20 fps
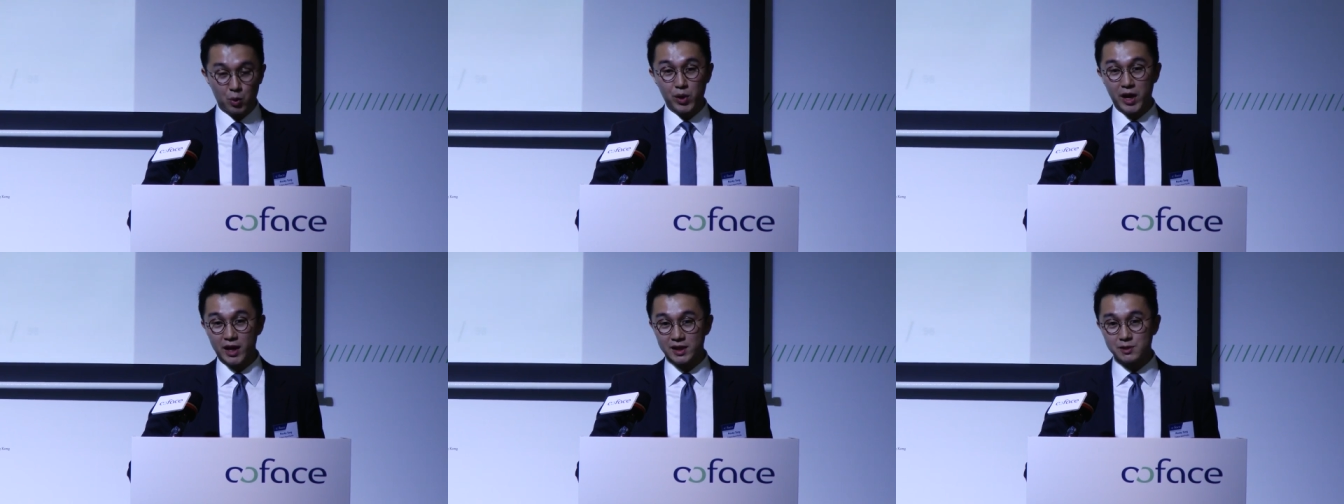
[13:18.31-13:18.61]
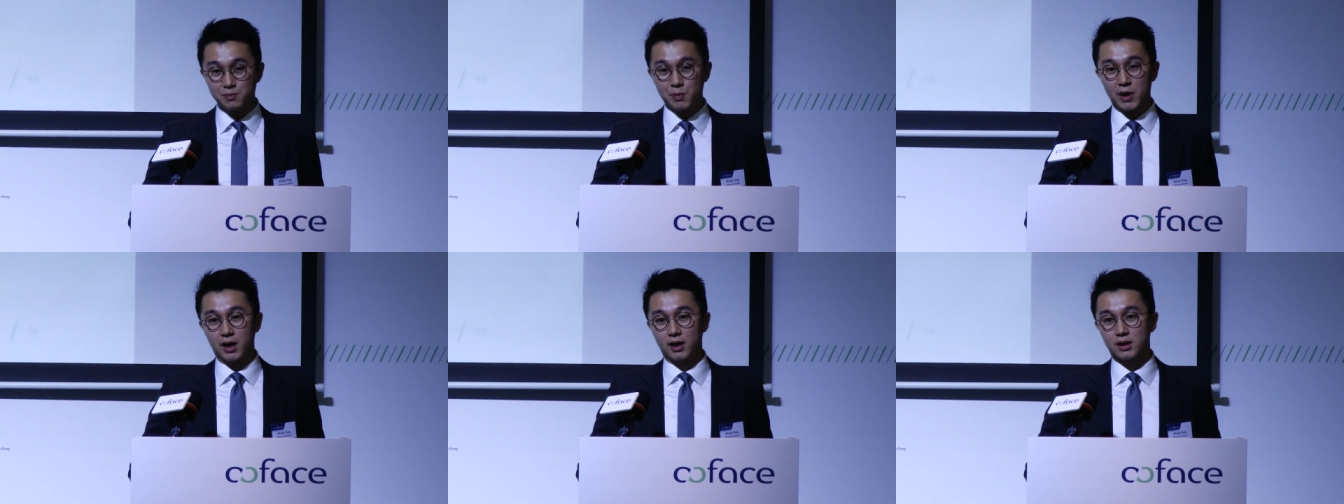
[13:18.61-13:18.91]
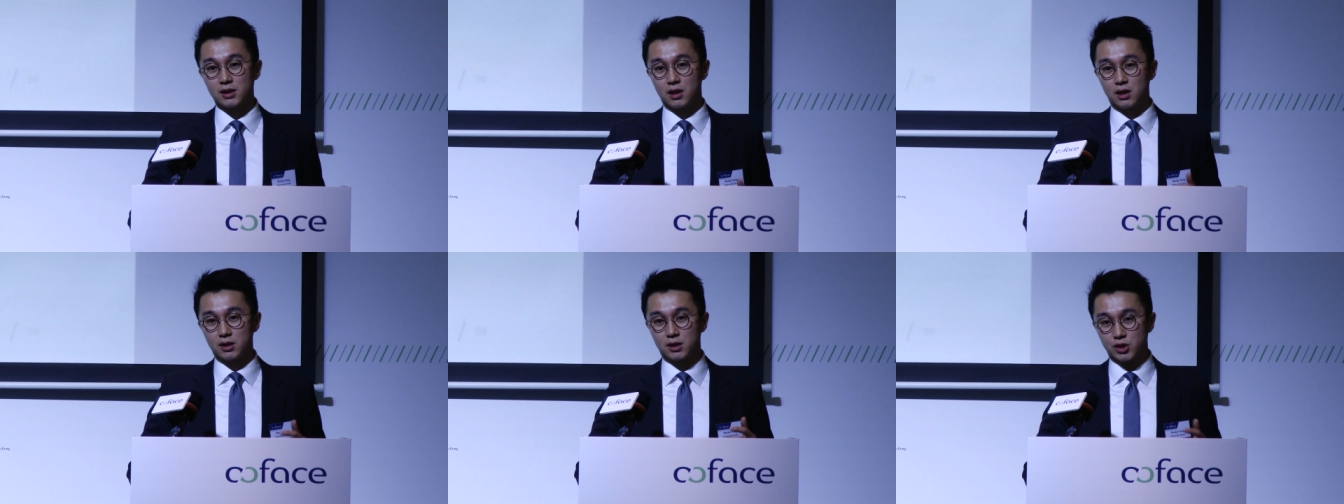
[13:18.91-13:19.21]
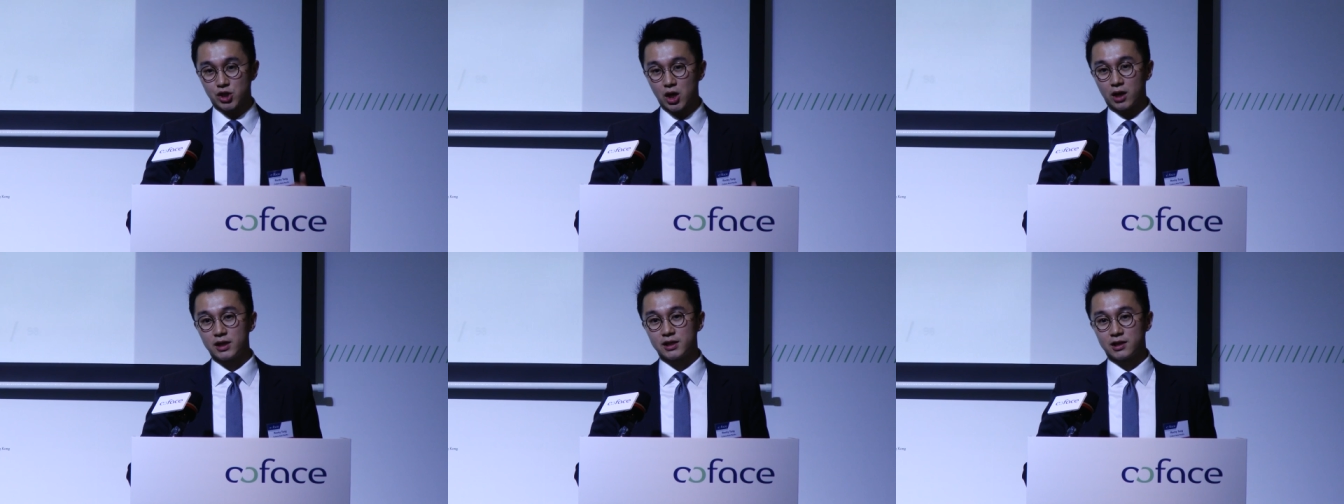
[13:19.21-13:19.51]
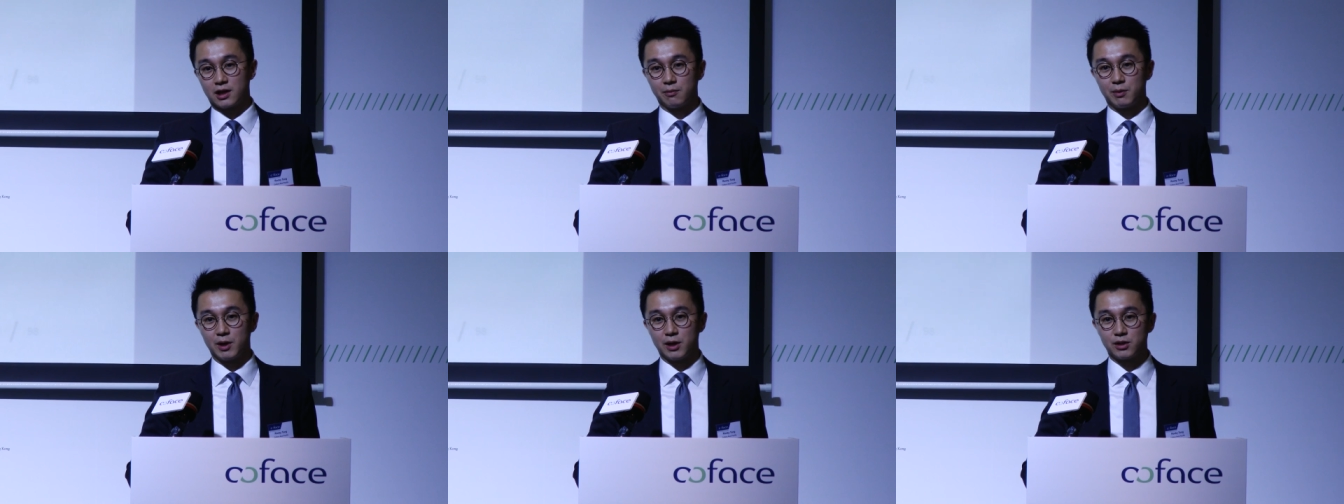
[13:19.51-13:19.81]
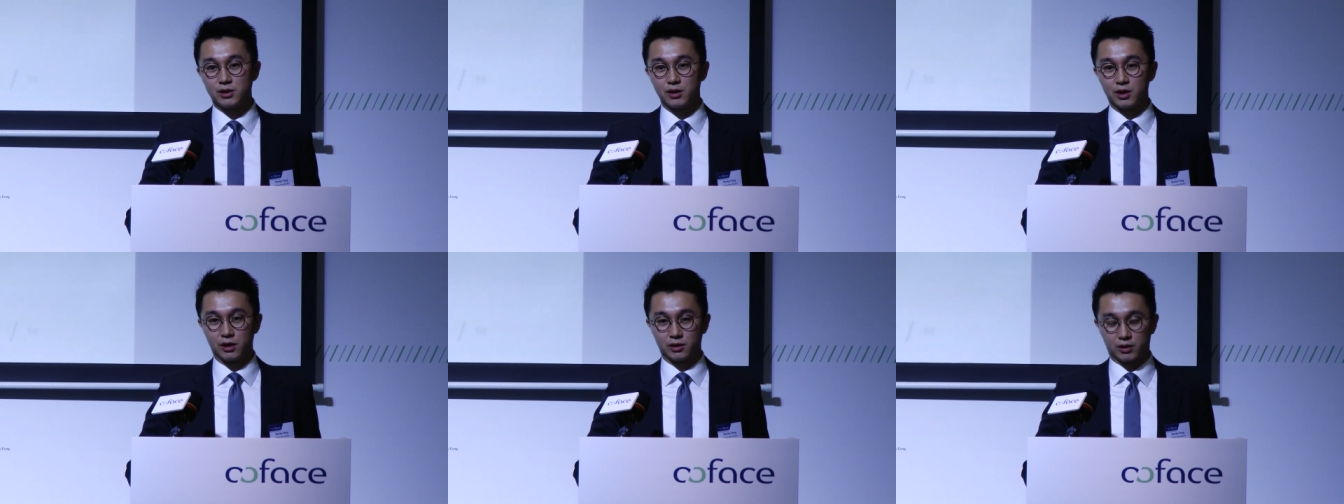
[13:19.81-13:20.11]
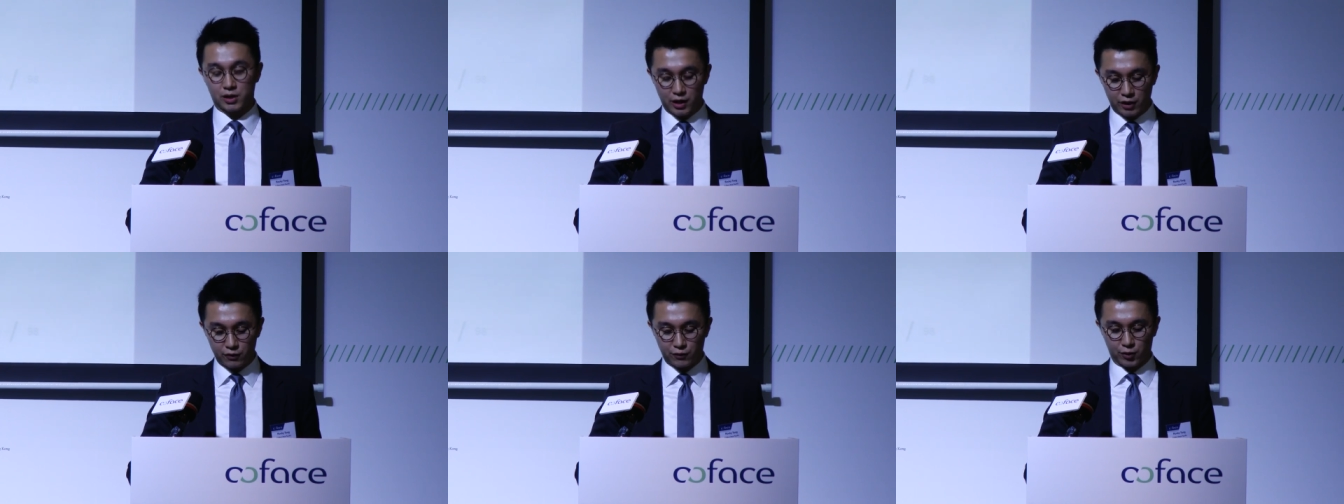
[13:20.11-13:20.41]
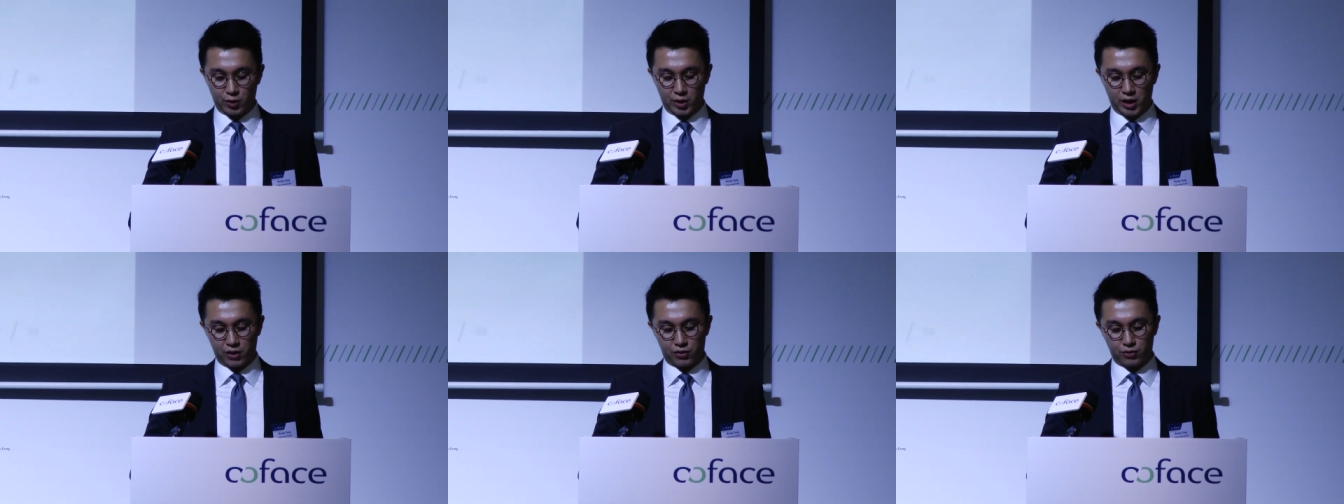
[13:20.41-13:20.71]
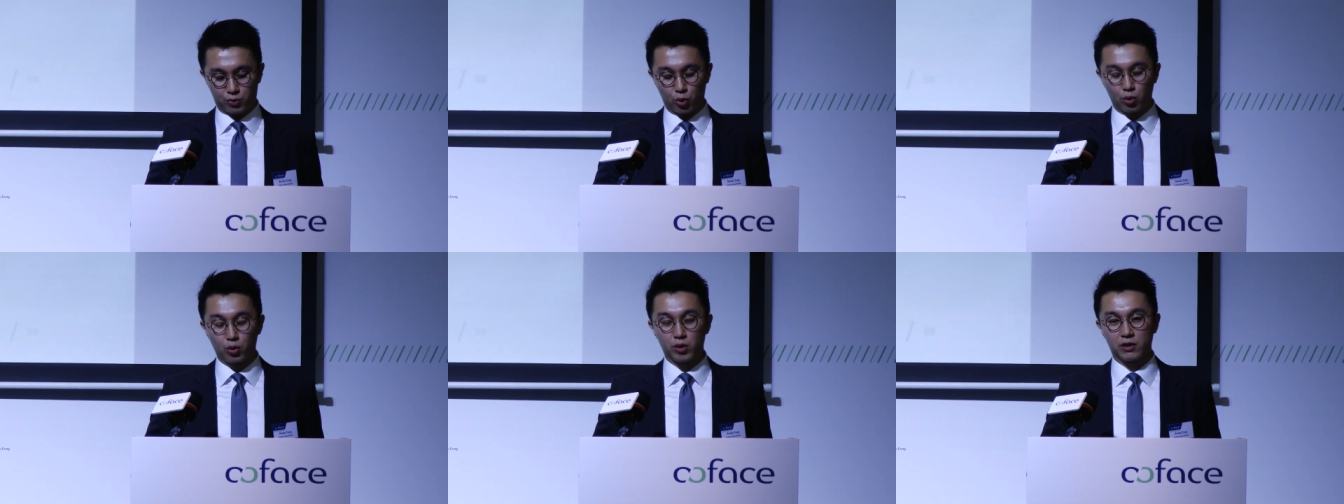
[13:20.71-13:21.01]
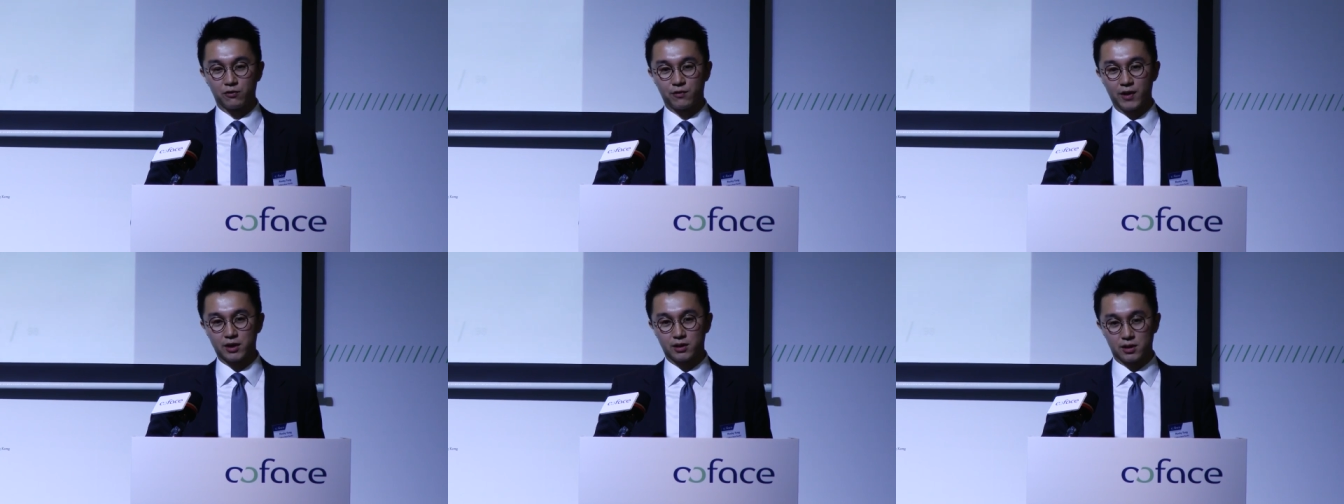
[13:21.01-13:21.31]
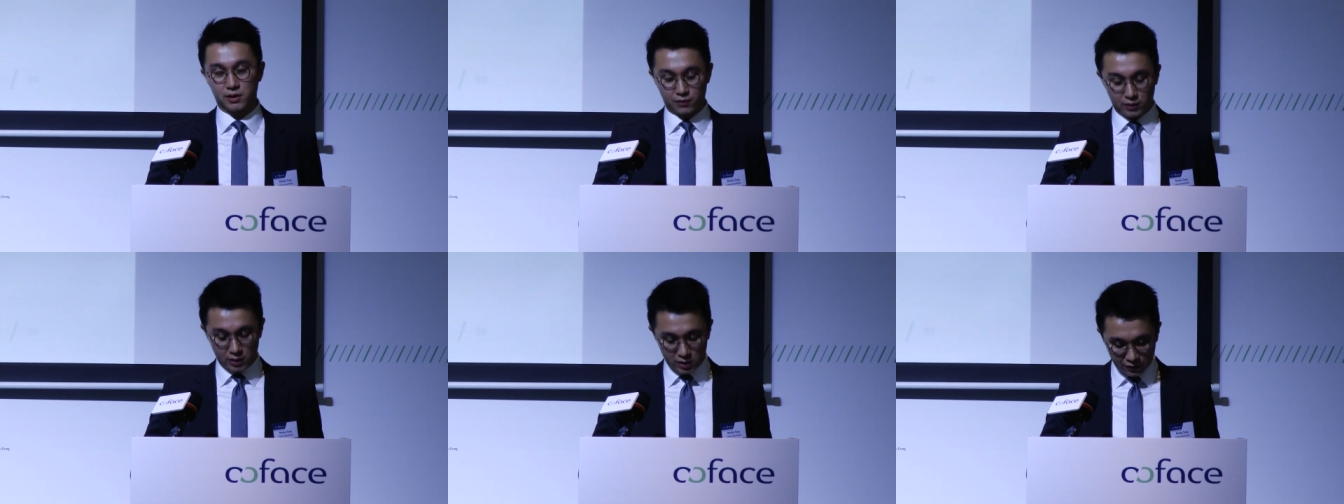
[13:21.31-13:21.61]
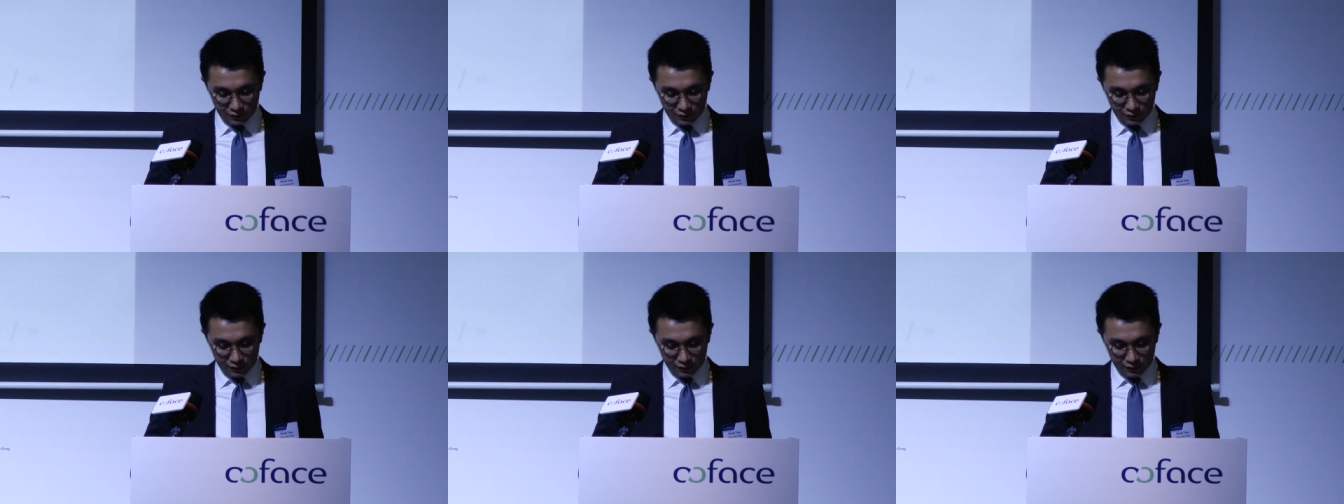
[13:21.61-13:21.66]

we expect the Chinese government to deliver it through effective,